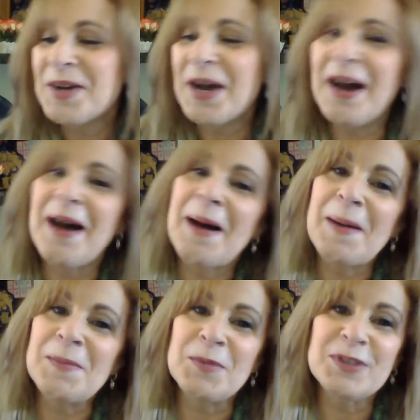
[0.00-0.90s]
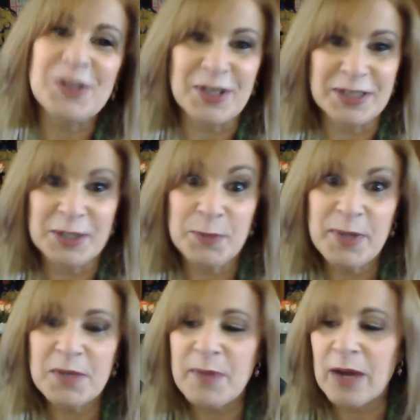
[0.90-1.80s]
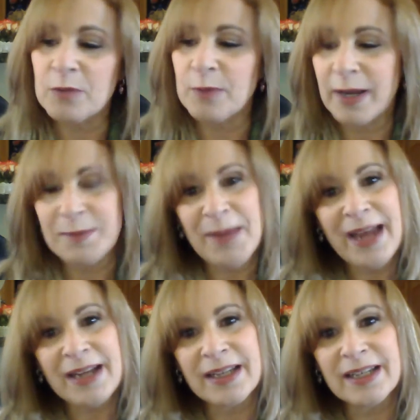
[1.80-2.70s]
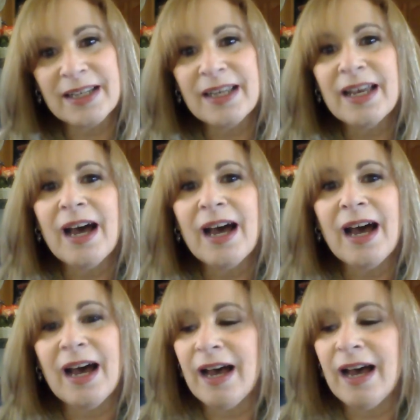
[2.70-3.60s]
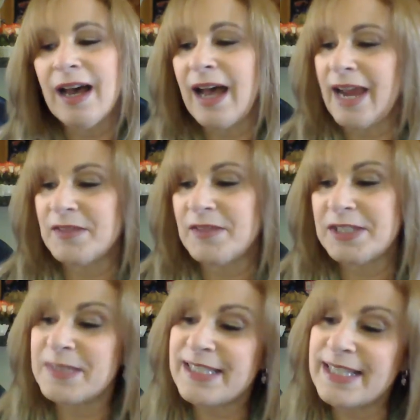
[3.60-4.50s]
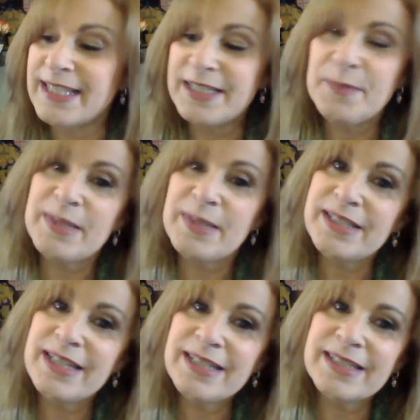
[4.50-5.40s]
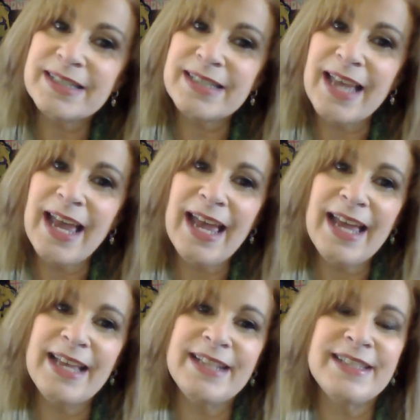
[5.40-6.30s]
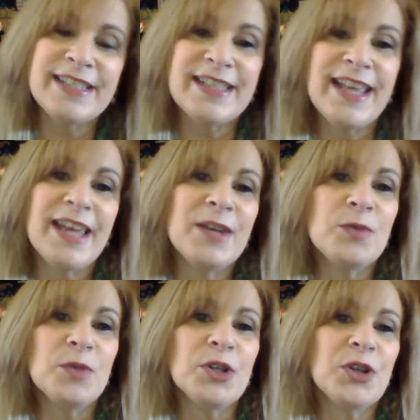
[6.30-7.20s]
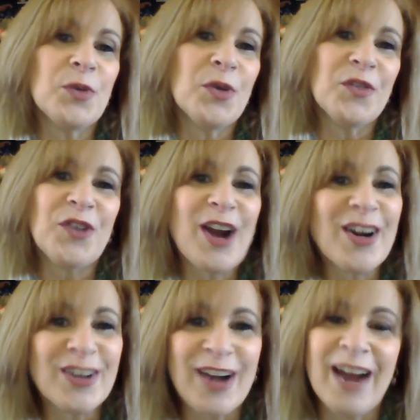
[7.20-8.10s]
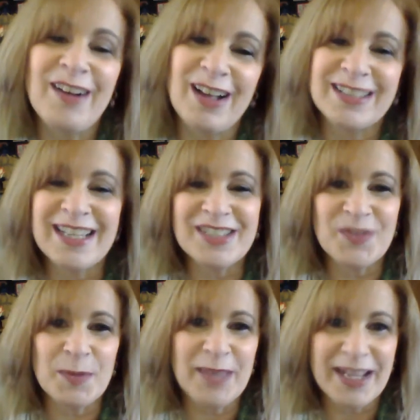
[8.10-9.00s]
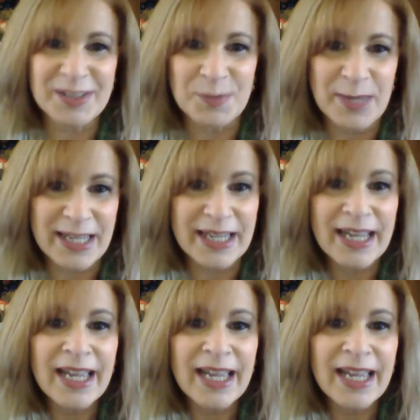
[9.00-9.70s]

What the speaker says: We'll talk a little bit about Rhinebeck. I have some Scentsy business, and then we'll go over our contest from last week.